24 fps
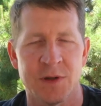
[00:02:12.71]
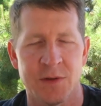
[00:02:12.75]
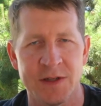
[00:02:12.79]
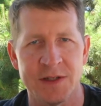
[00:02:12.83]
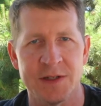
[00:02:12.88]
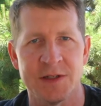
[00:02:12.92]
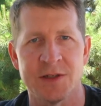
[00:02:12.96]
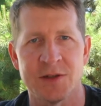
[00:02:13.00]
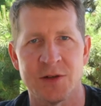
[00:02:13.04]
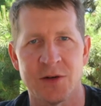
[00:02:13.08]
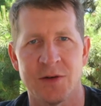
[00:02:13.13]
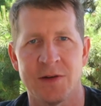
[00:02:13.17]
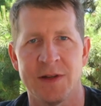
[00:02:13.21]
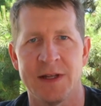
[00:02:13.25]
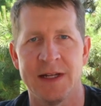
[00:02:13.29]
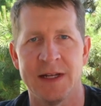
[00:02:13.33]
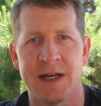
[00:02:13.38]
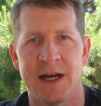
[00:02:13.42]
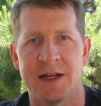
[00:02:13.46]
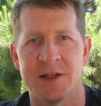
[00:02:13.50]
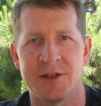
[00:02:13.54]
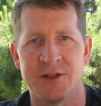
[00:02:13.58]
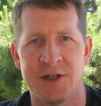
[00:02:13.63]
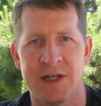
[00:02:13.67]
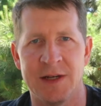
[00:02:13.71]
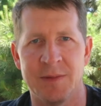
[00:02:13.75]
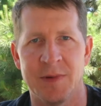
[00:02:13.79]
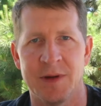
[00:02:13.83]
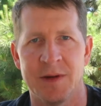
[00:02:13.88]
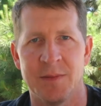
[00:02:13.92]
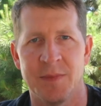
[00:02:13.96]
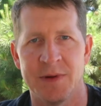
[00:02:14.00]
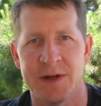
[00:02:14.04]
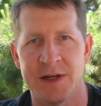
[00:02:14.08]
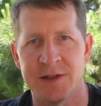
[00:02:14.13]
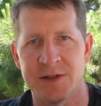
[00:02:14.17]
So this is certainly not cheap,
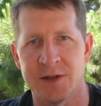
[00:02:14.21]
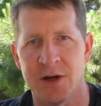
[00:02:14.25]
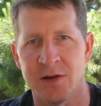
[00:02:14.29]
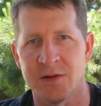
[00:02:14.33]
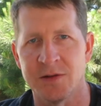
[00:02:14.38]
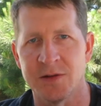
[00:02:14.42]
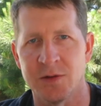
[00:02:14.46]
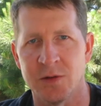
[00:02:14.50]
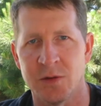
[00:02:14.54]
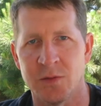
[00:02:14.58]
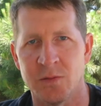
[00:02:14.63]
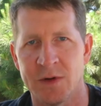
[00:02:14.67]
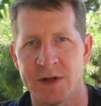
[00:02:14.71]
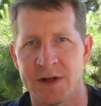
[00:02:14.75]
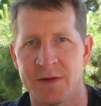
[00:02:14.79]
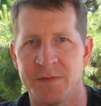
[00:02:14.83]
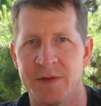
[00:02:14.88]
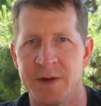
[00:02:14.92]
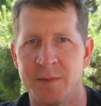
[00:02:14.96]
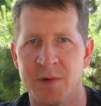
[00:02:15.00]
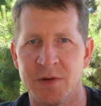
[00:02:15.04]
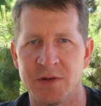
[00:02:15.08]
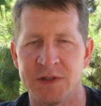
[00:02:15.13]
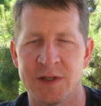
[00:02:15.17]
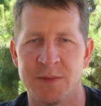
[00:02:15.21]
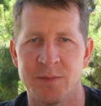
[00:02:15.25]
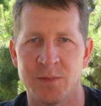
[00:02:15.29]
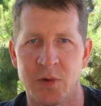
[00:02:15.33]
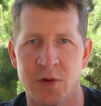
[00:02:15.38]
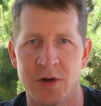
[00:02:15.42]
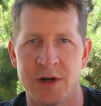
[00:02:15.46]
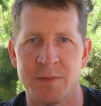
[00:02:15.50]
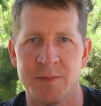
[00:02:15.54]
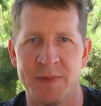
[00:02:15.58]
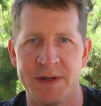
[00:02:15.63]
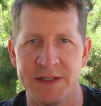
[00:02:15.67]
but it's also one of the most
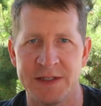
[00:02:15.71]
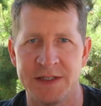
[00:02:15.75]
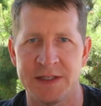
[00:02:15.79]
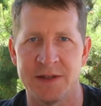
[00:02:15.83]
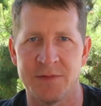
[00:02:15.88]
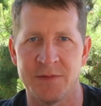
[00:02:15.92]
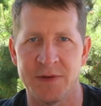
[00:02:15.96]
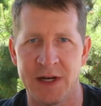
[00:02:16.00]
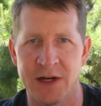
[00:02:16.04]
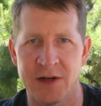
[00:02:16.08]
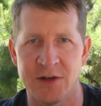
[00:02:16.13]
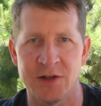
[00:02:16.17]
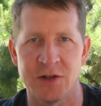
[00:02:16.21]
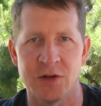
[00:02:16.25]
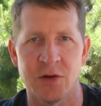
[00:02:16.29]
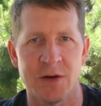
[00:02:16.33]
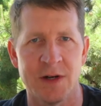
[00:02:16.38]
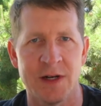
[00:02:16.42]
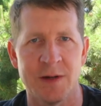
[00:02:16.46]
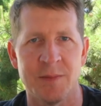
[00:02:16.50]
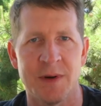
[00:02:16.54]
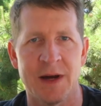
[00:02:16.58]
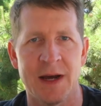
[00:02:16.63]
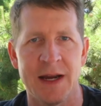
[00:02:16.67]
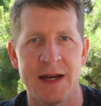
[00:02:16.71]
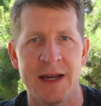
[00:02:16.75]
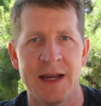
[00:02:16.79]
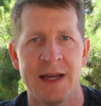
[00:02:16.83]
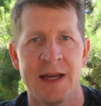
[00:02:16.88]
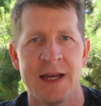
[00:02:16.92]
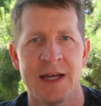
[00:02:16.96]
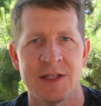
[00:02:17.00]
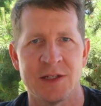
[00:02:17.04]
important pieces of gear you're going to buy,